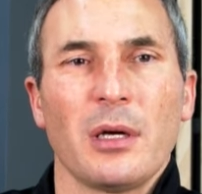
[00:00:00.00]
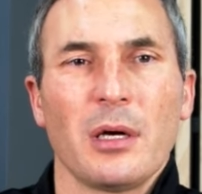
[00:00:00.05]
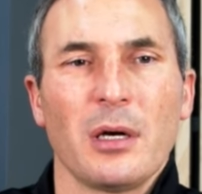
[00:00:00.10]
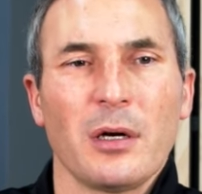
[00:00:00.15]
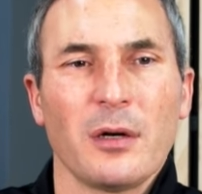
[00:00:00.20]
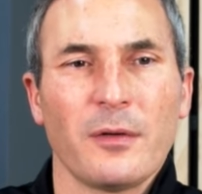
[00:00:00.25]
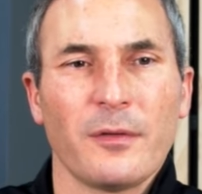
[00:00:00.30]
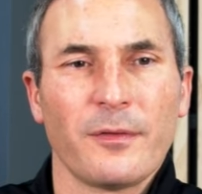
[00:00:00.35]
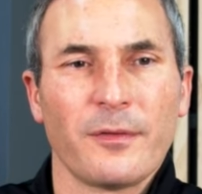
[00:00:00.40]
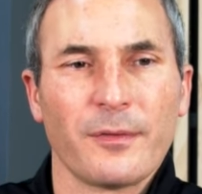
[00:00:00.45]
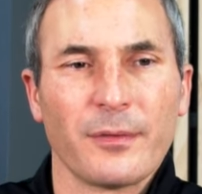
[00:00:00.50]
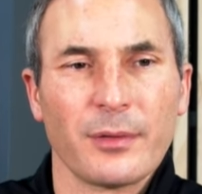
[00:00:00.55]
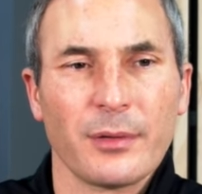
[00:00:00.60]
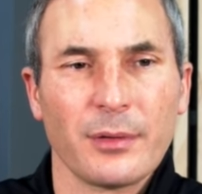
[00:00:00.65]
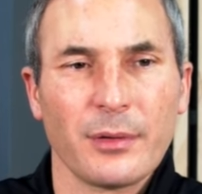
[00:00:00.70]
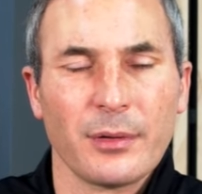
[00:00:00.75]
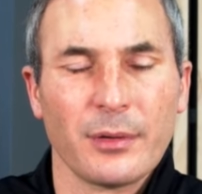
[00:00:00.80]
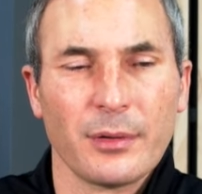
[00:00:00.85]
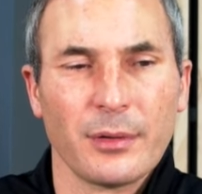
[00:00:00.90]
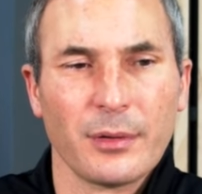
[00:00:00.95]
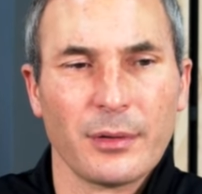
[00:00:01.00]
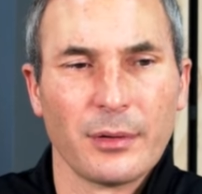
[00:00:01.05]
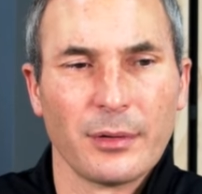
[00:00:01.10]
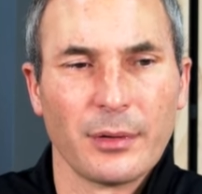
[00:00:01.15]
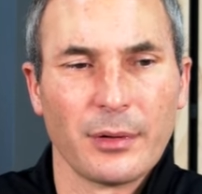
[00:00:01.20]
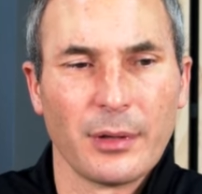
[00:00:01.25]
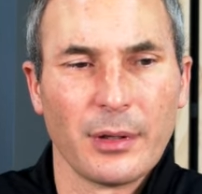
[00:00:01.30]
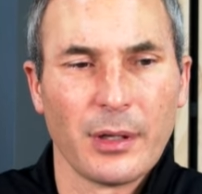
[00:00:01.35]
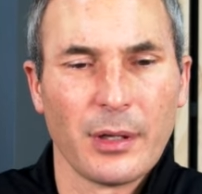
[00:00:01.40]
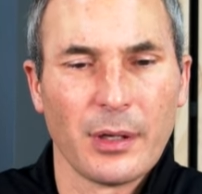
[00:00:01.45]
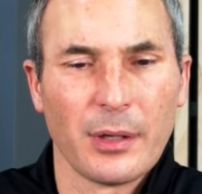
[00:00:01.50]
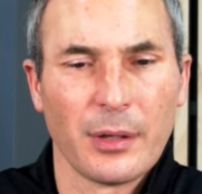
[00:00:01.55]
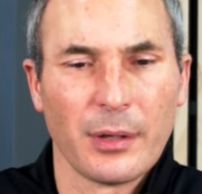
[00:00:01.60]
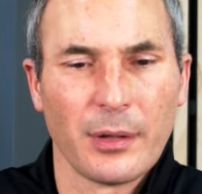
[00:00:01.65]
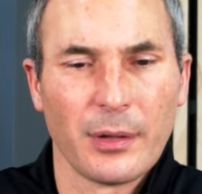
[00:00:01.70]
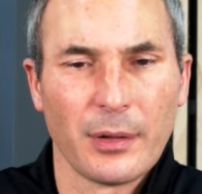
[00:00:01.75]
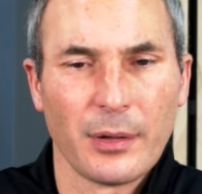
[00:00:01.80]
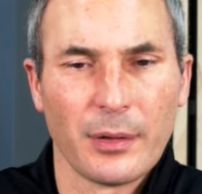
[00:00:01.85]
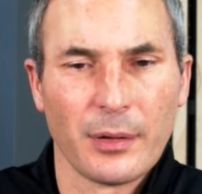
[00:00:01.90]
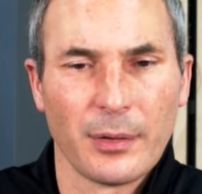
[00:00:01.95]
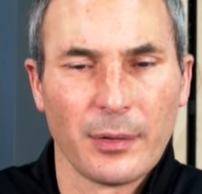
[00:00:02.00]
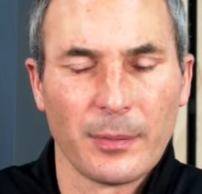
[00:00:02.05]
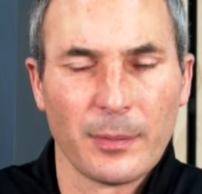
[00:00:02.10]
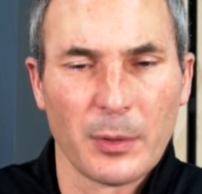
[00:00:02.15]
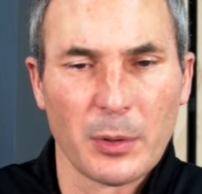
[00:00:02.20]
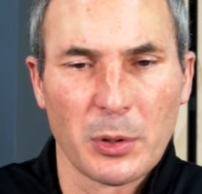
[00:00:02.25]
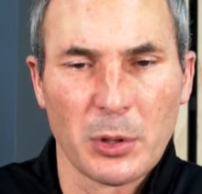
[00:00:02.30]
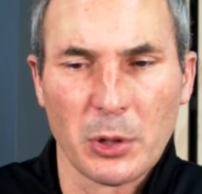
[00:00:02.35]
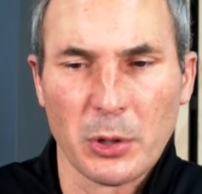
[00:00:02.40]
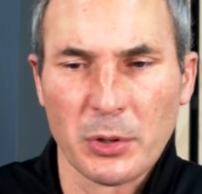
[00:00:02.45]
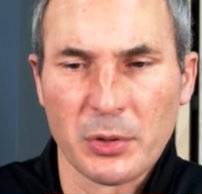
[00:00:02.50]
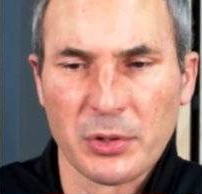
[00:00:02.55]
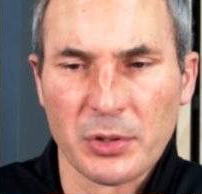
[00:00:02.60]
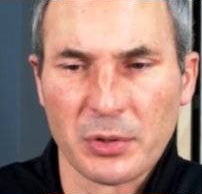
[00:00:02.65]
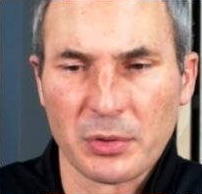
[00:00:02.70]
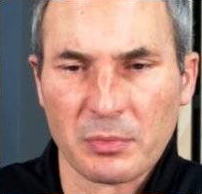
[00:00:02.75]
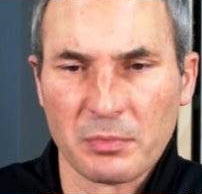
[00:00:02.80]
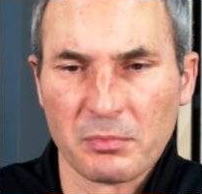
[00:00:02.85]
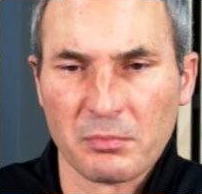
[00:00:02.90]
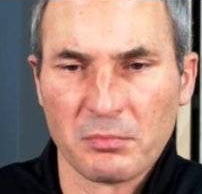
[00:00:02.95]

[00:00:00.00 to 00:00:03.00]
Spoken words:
of hurt.